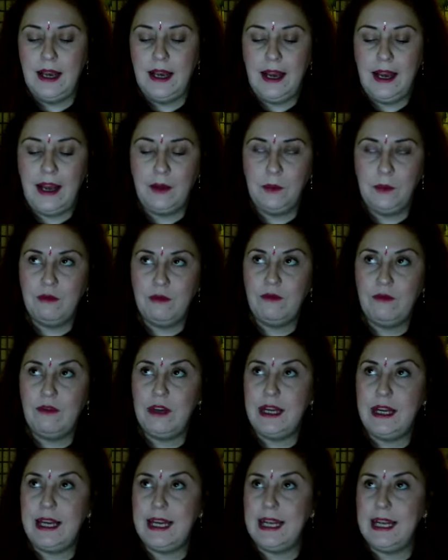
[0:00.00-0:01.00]
And we're
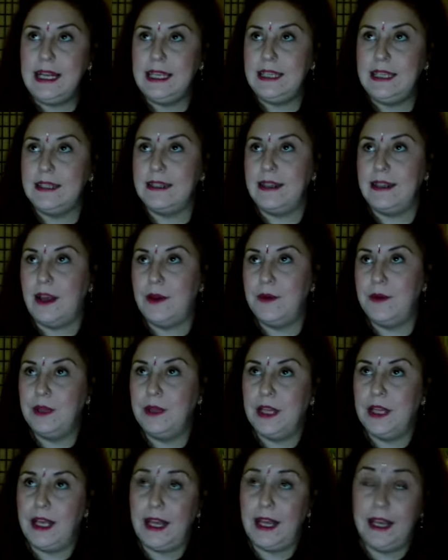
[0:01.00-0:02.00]
really
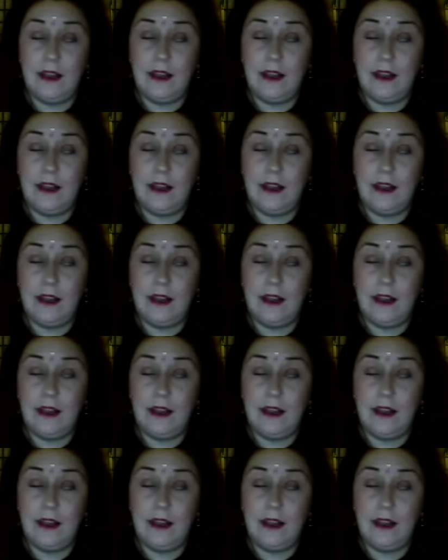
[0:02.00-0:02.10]
slowly,